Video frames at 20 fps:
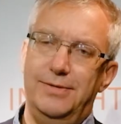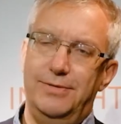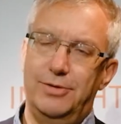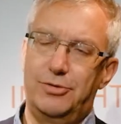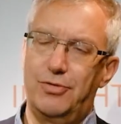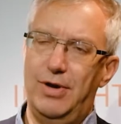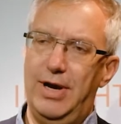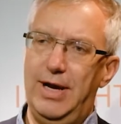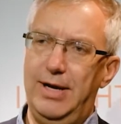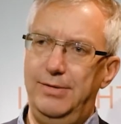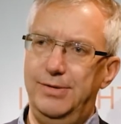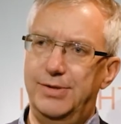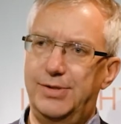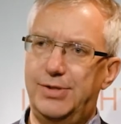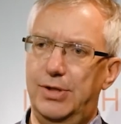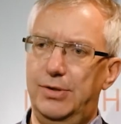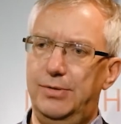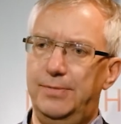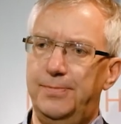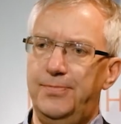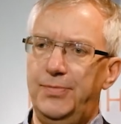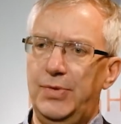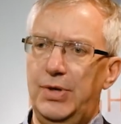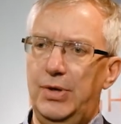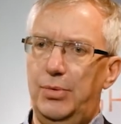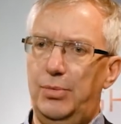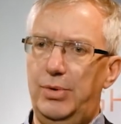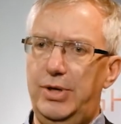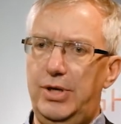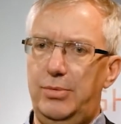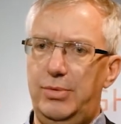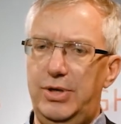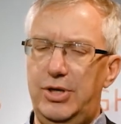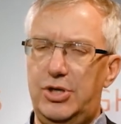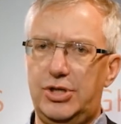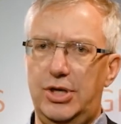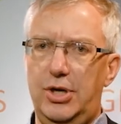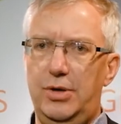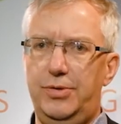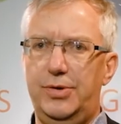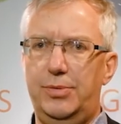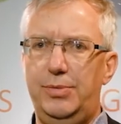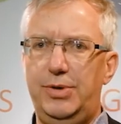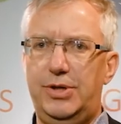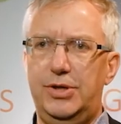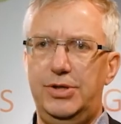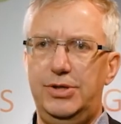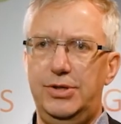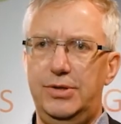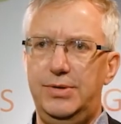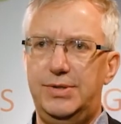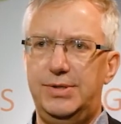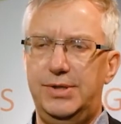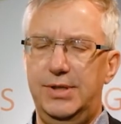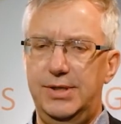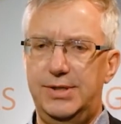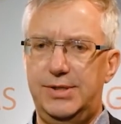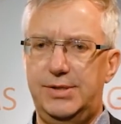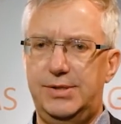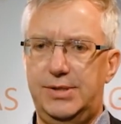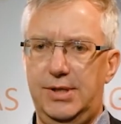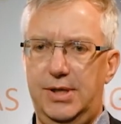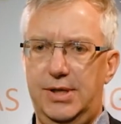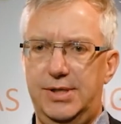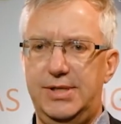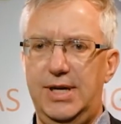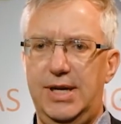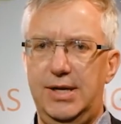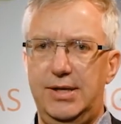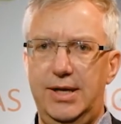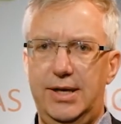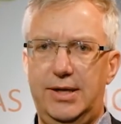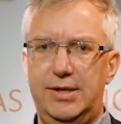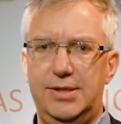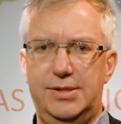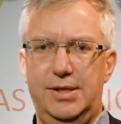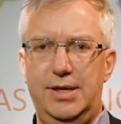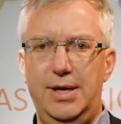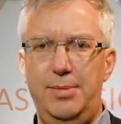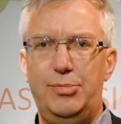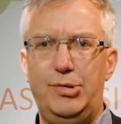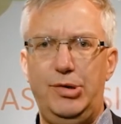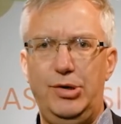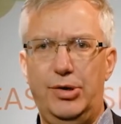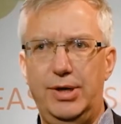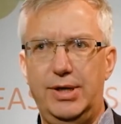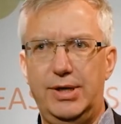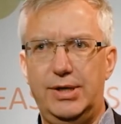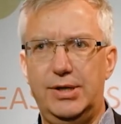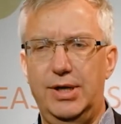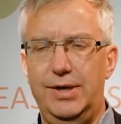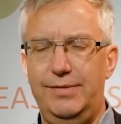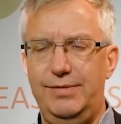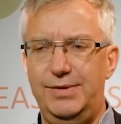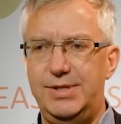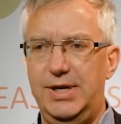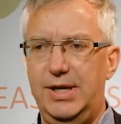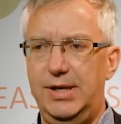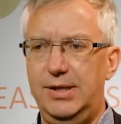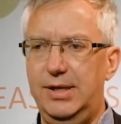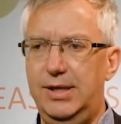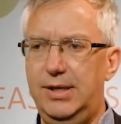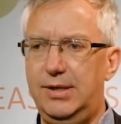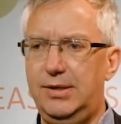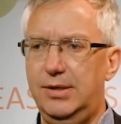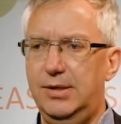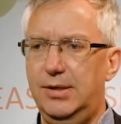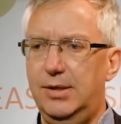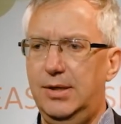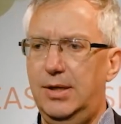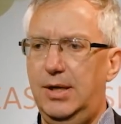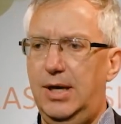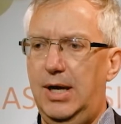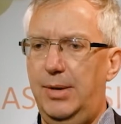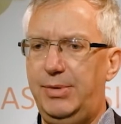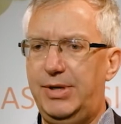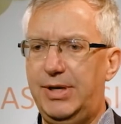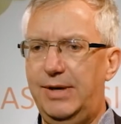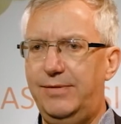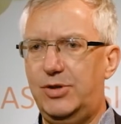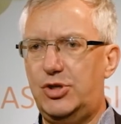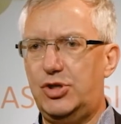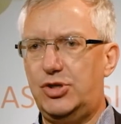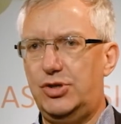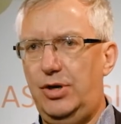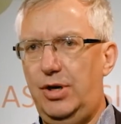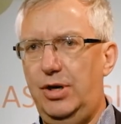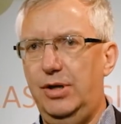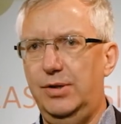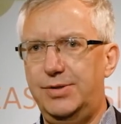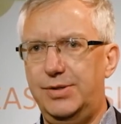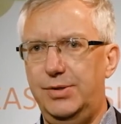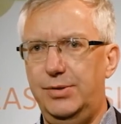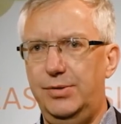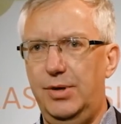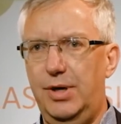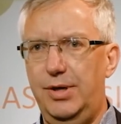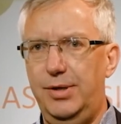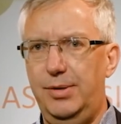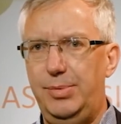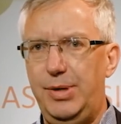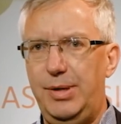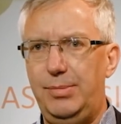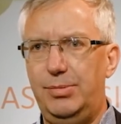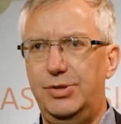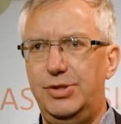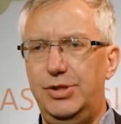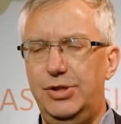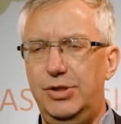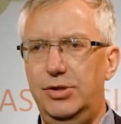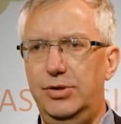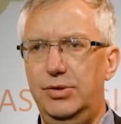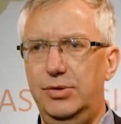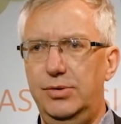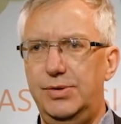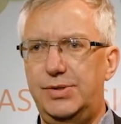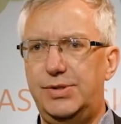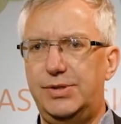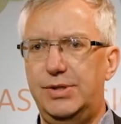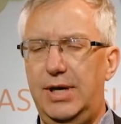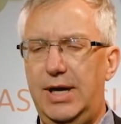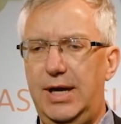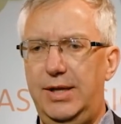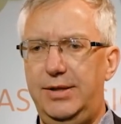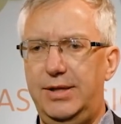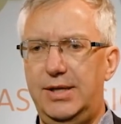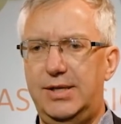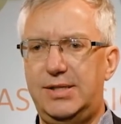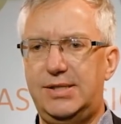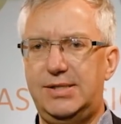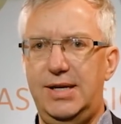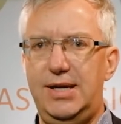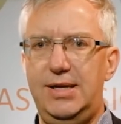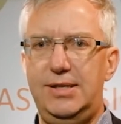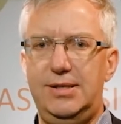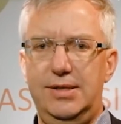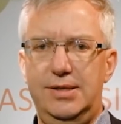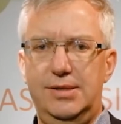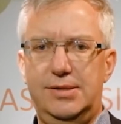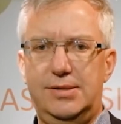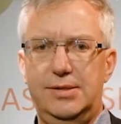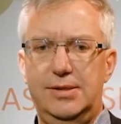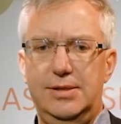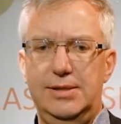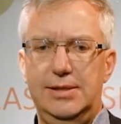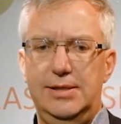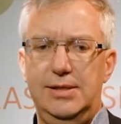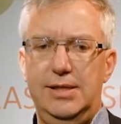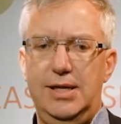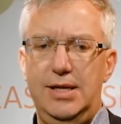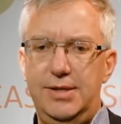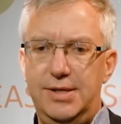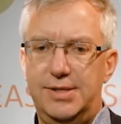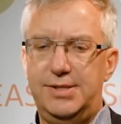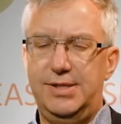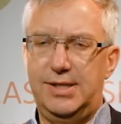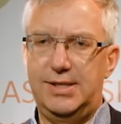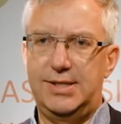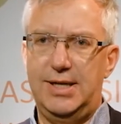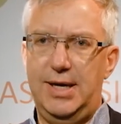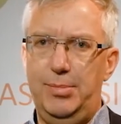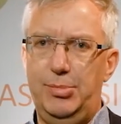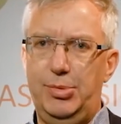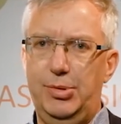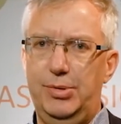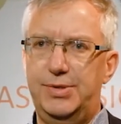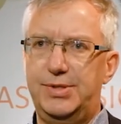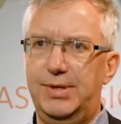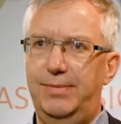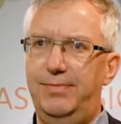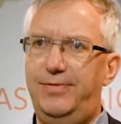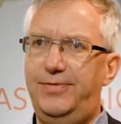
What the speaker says: ground. So we showed that we could use this technique as an embryonic kind of a technique, and we gave the trial to other people to use, and they seeded, in this example, some